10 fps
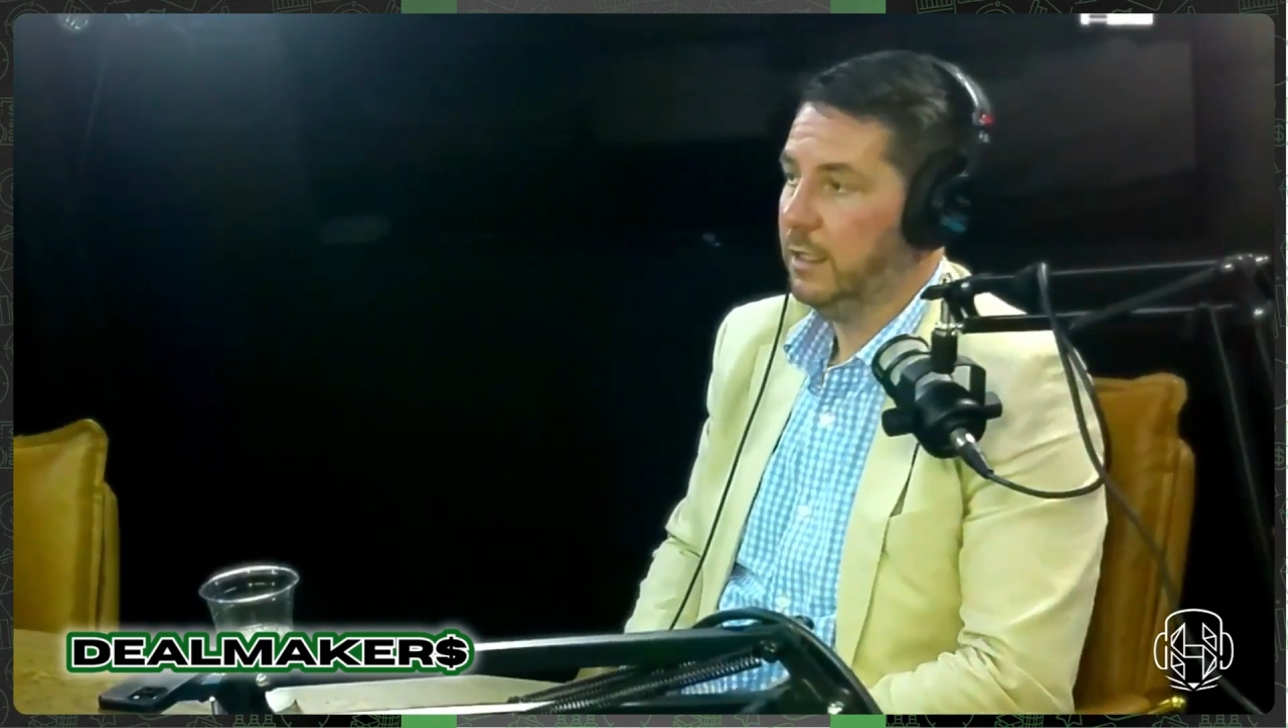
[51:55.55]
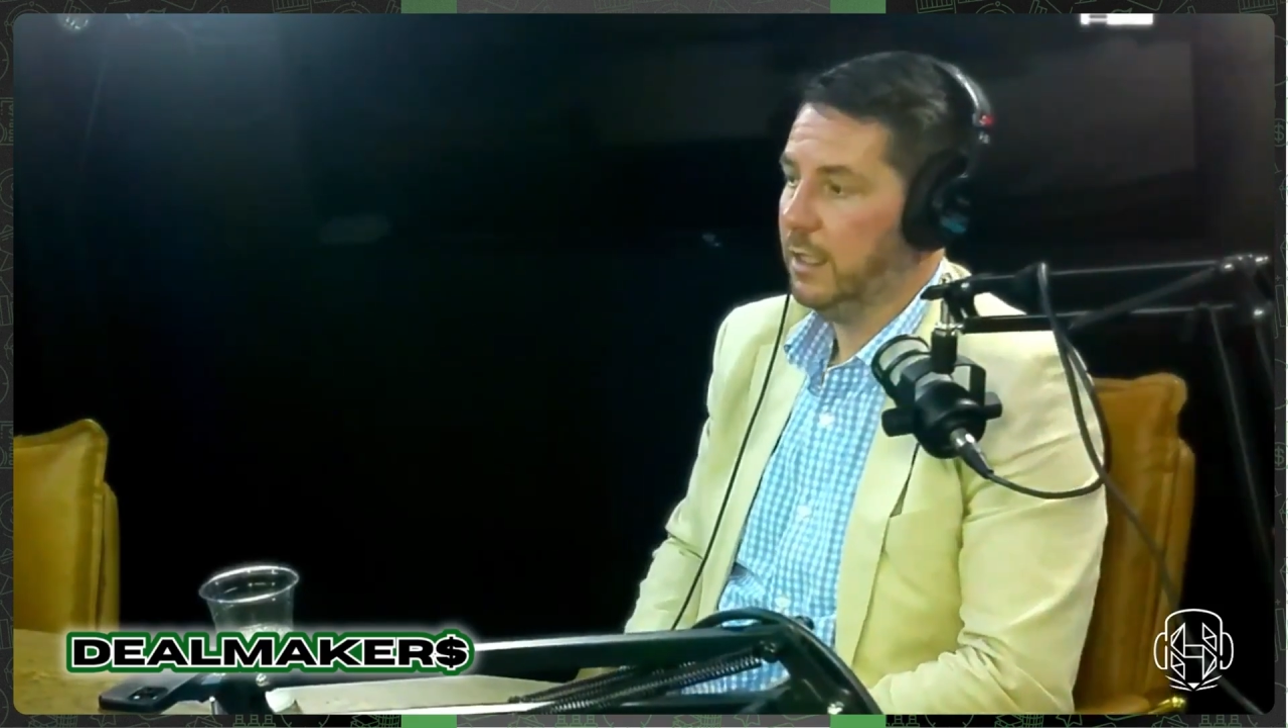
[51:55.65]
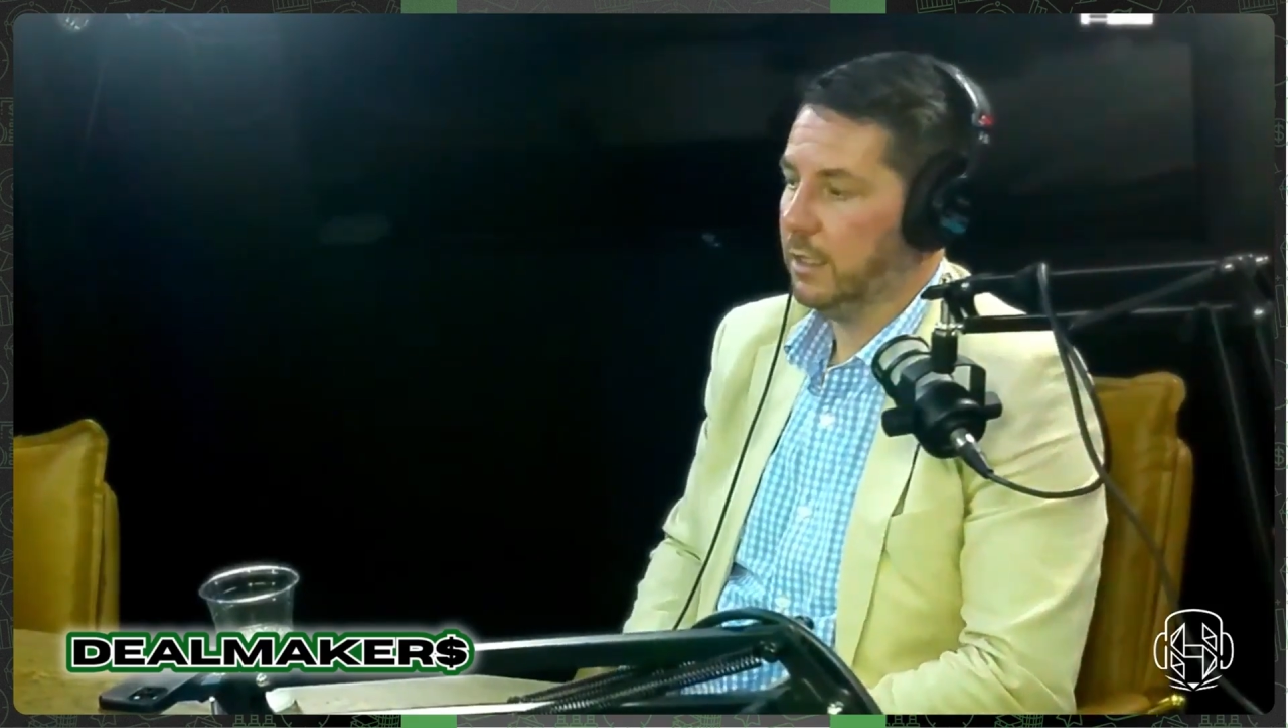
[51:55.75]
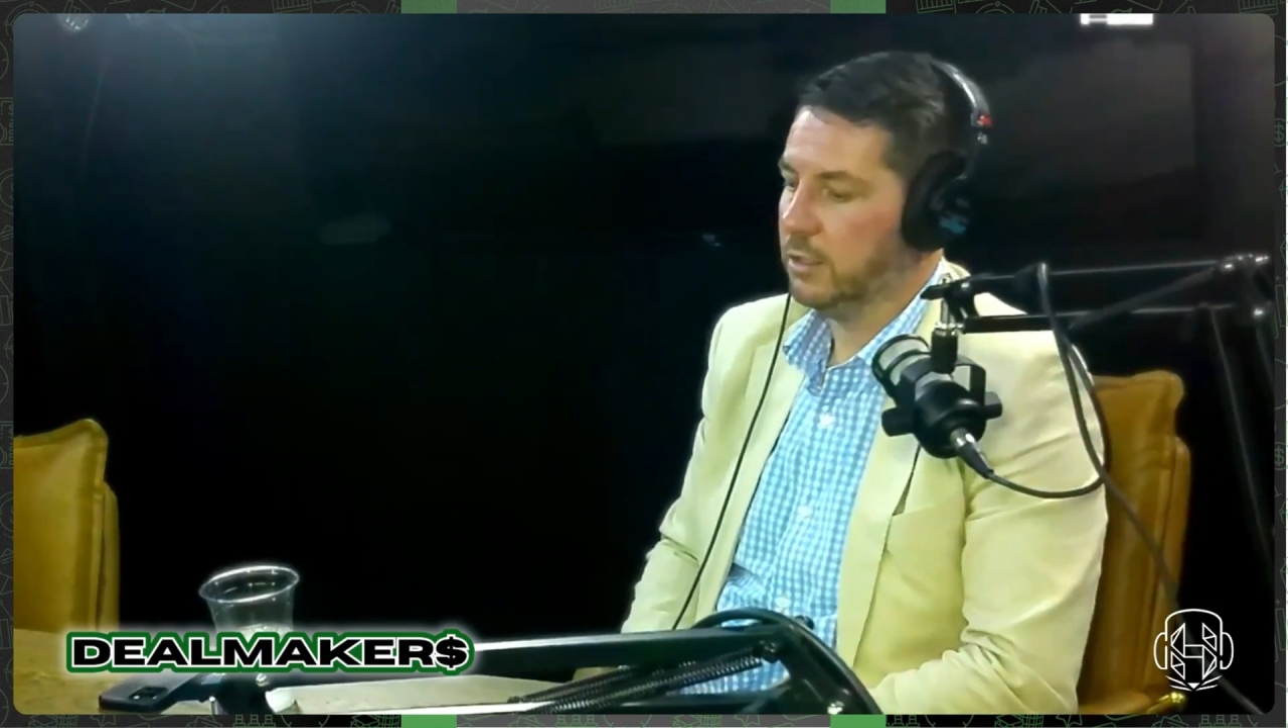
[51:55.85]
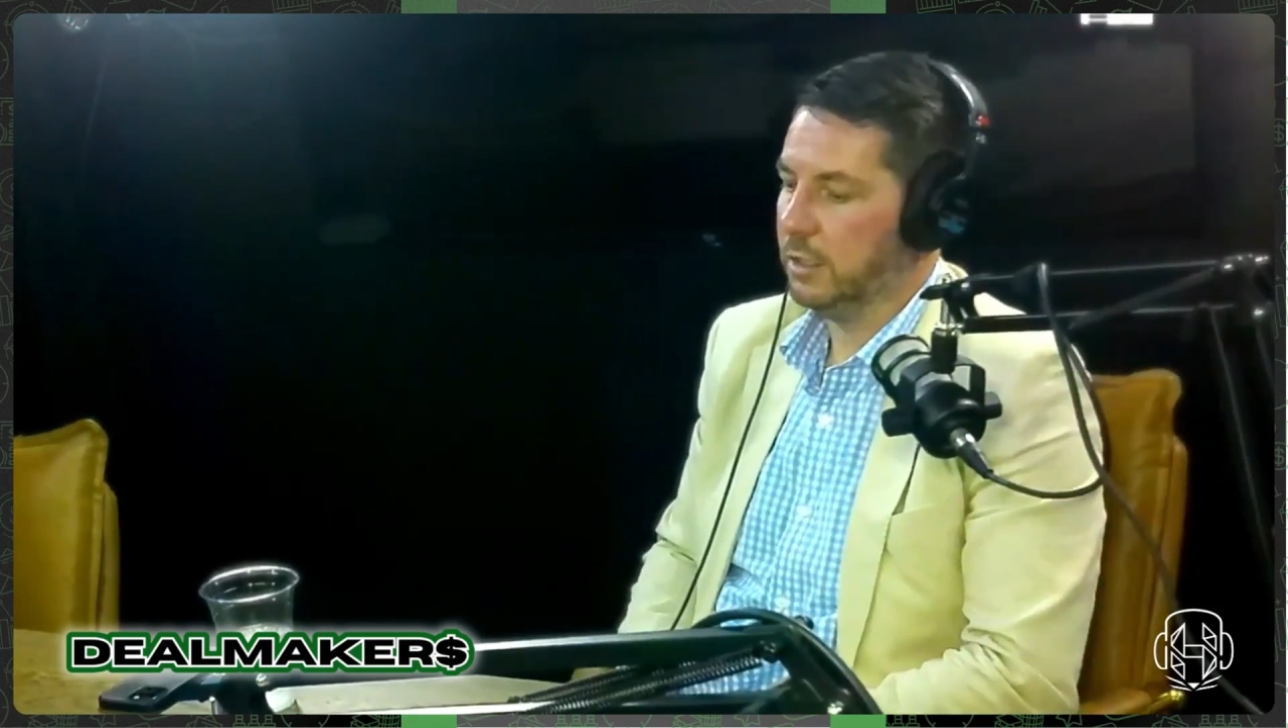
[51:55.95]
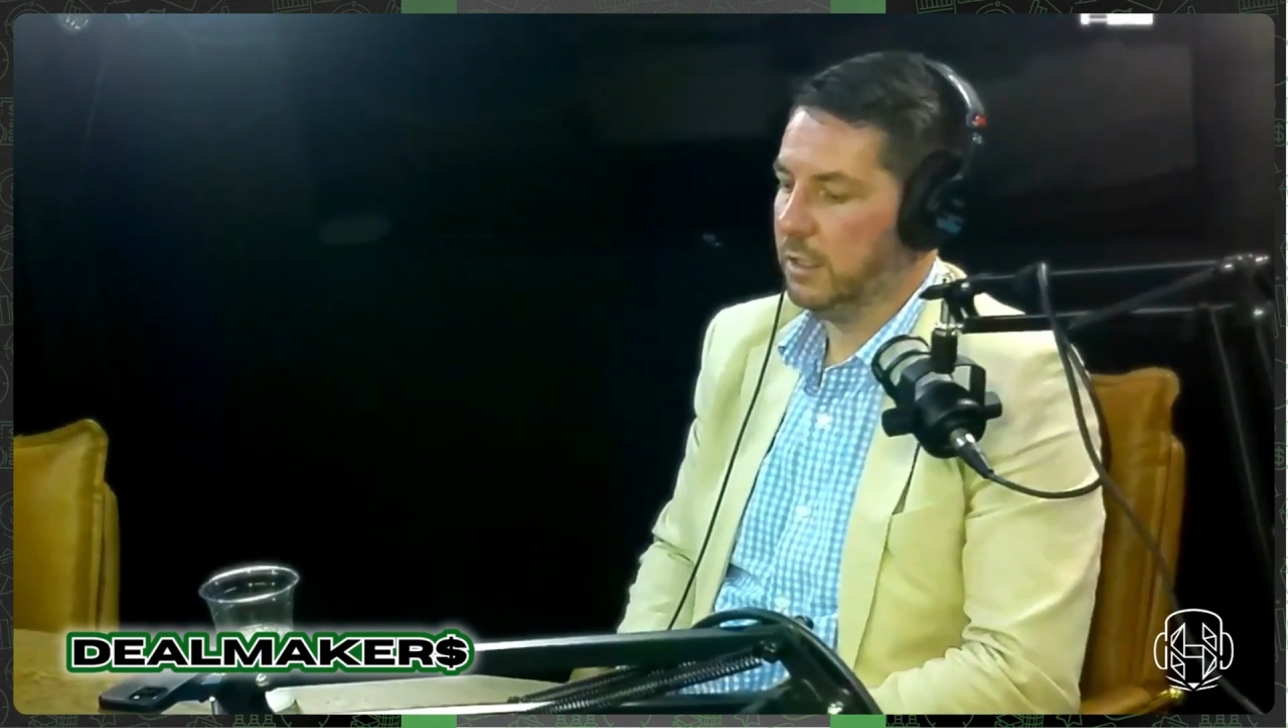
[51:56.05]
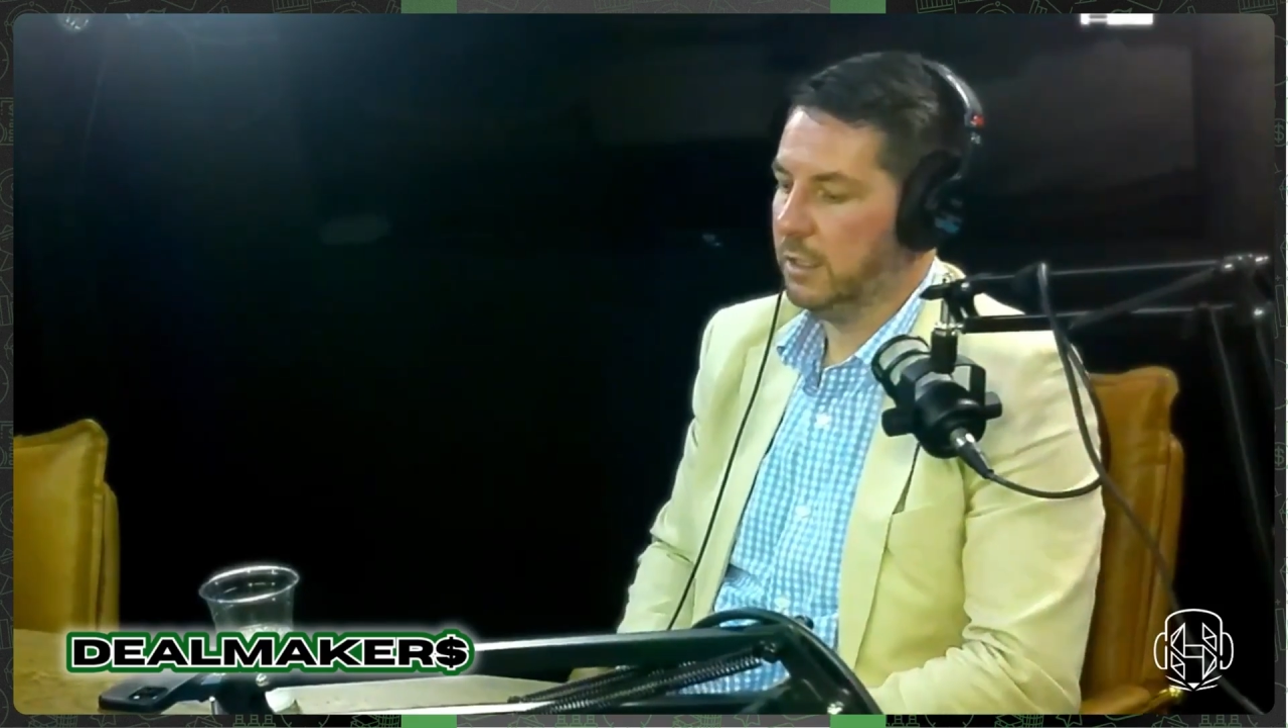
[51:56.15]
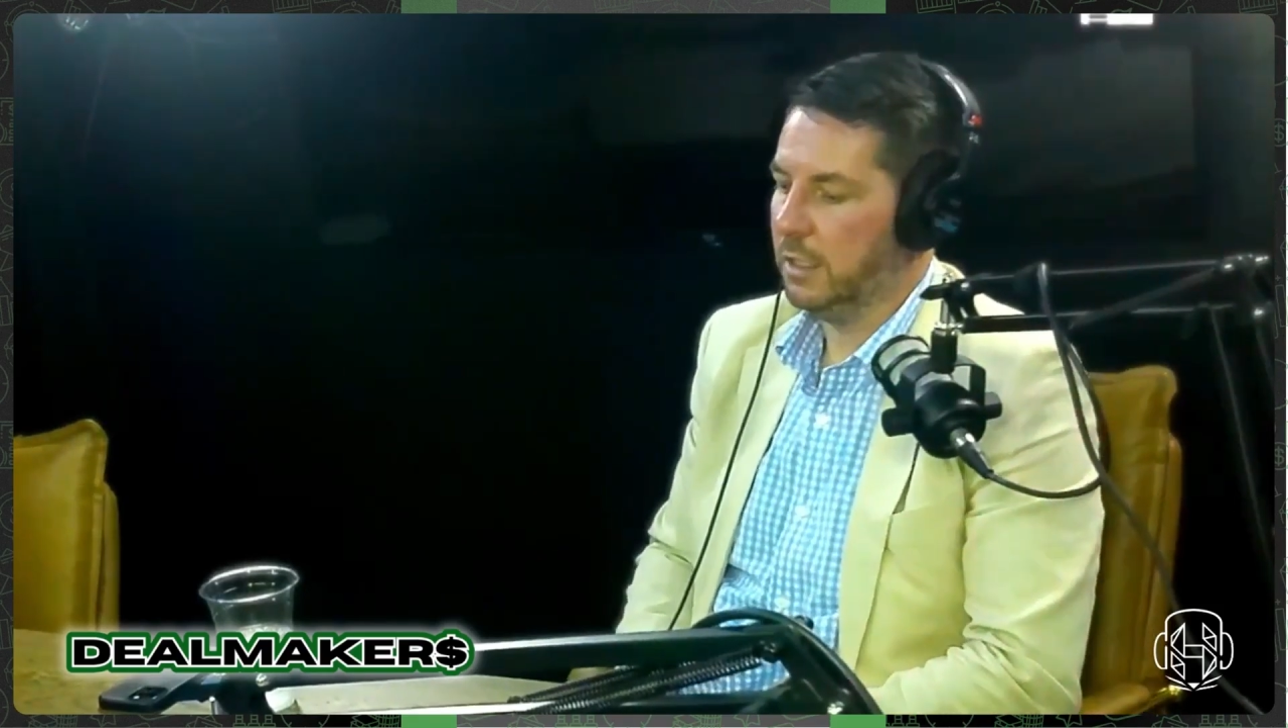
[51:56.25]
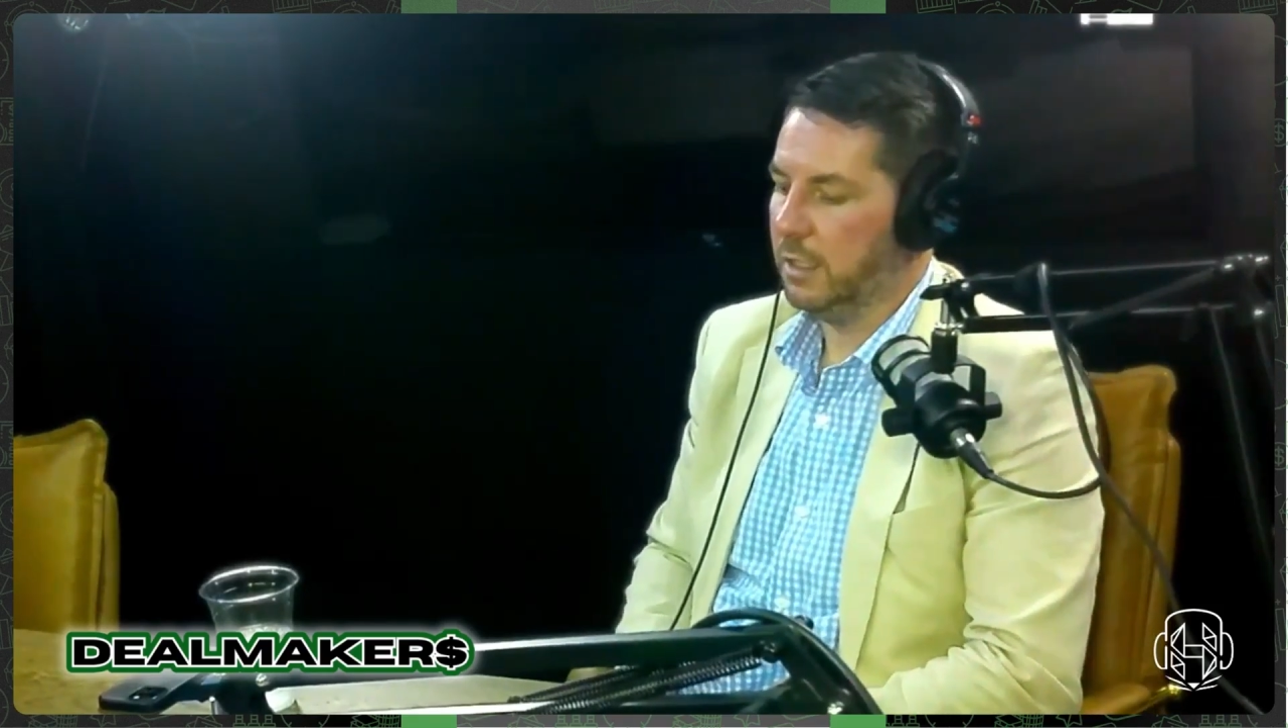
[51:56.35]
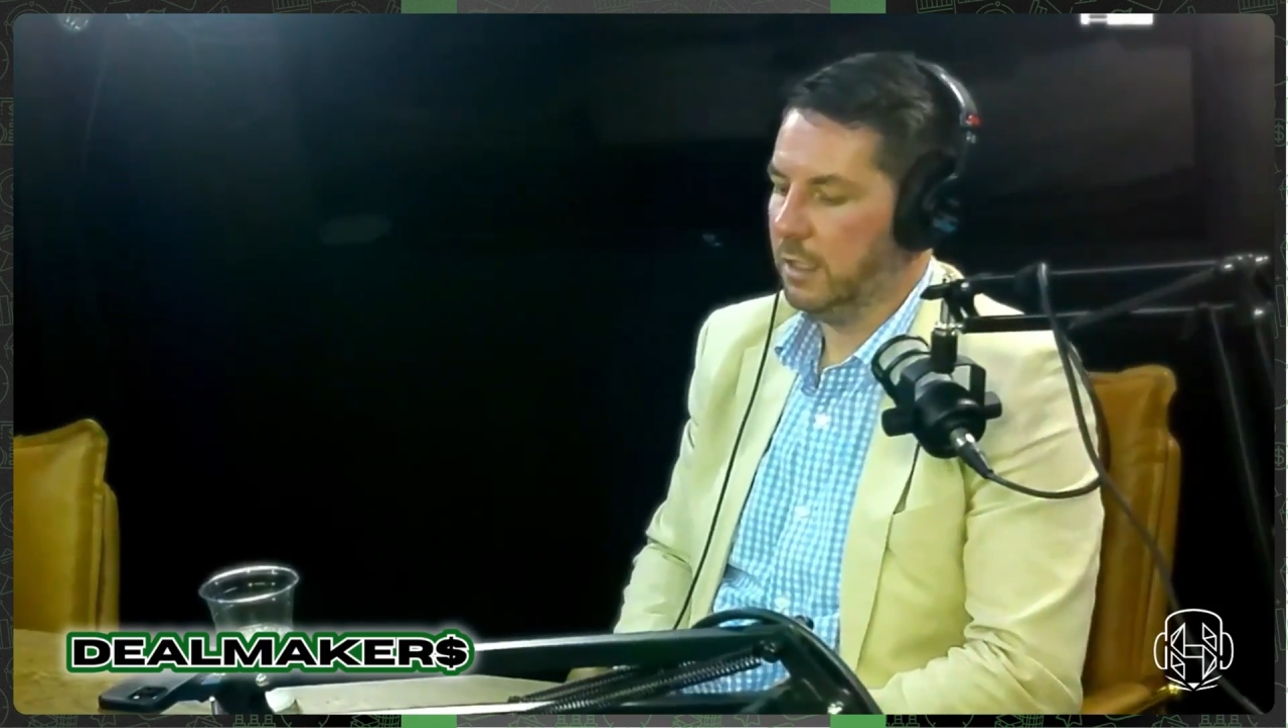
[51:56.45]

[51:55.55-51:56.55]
actually